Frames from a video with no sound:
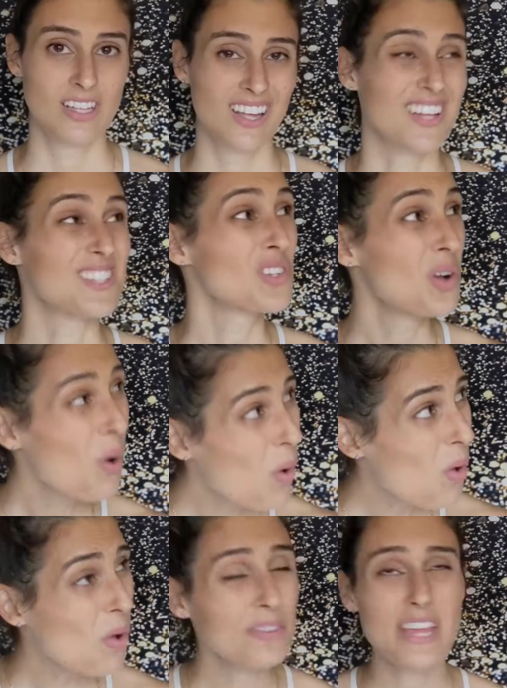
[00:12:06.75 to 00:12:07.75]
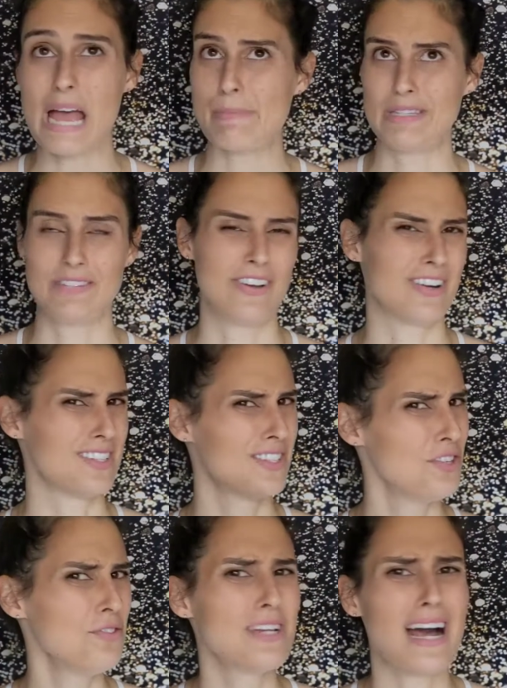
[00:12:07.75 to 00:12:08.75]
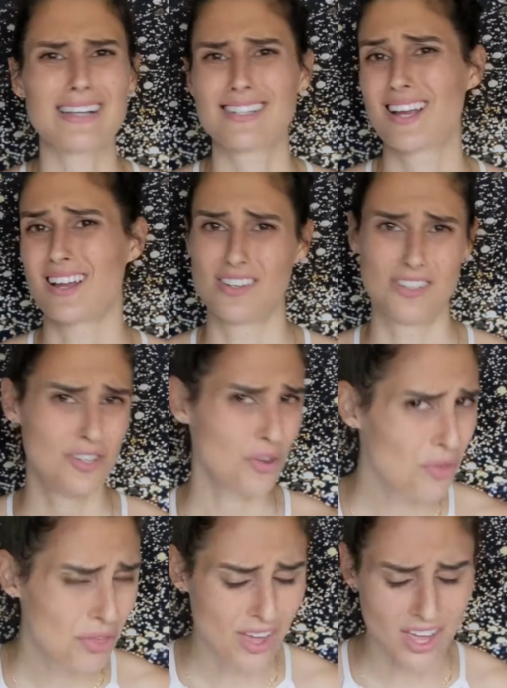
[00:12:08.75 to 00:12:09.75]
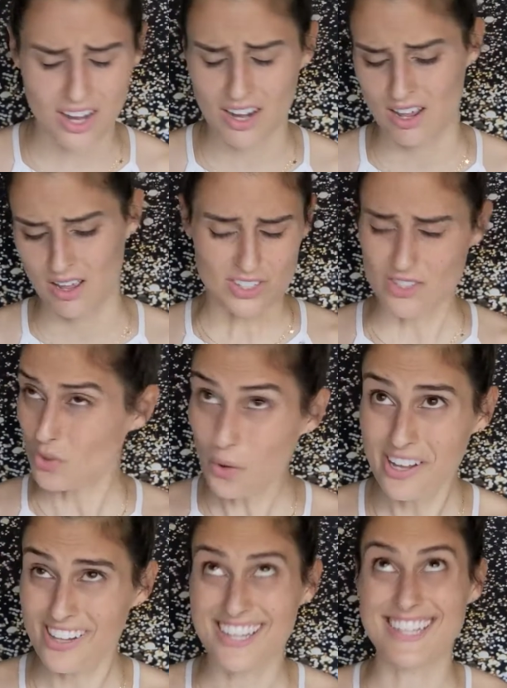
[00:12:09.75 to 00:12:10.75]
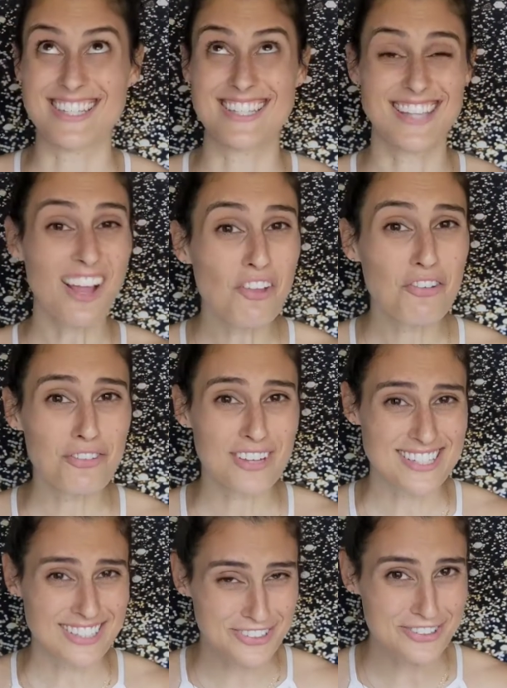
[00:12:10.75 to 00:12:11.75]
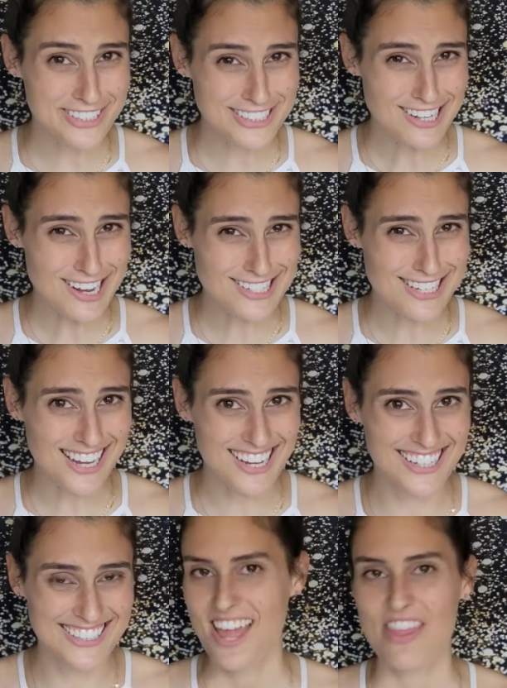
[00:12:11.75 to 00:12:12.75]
It's cold, the atmosphere is too toxic and too thin, the soil itself is literally toxic,